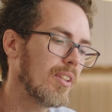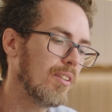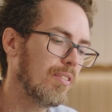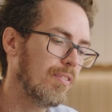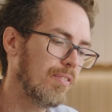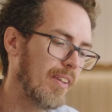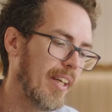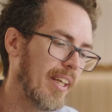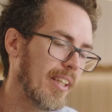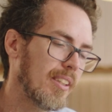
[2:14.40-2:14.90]

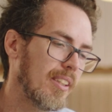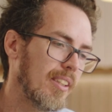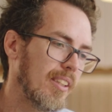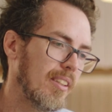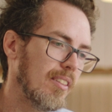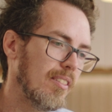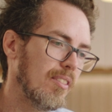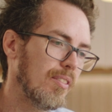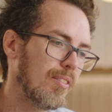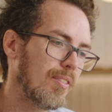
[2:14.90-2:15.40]

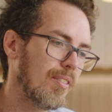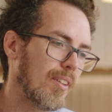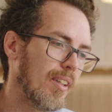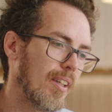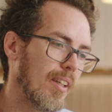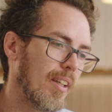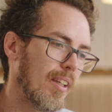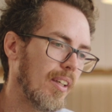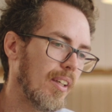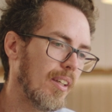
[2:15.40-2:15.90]
effective
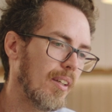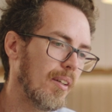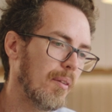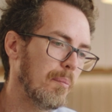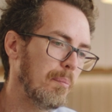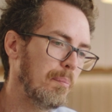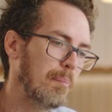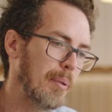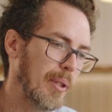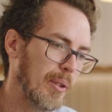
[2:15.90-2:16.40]

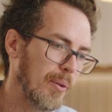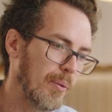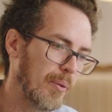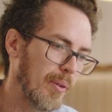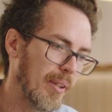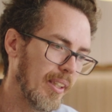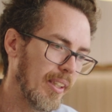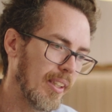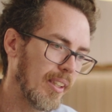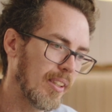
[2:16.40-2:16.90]

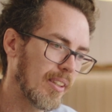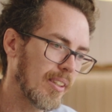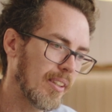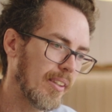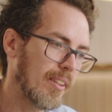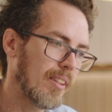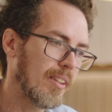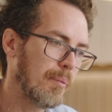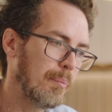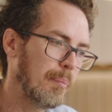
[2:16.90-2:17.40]
building,
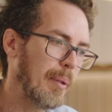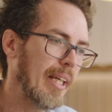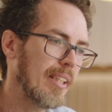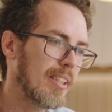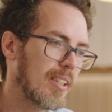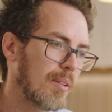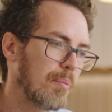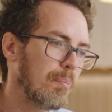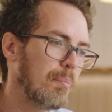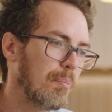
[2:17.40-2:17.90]
so the
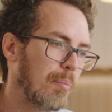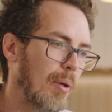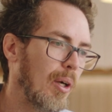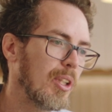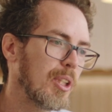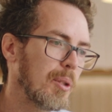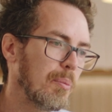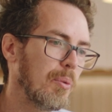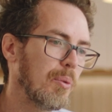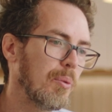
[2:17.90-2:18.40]
best
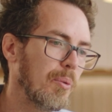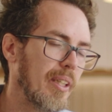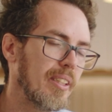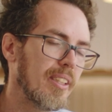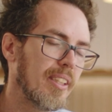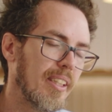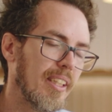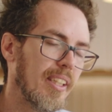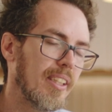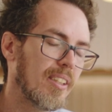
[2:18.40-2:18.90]
possible
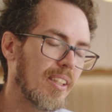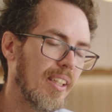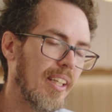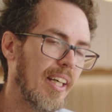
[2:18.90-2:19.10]
residential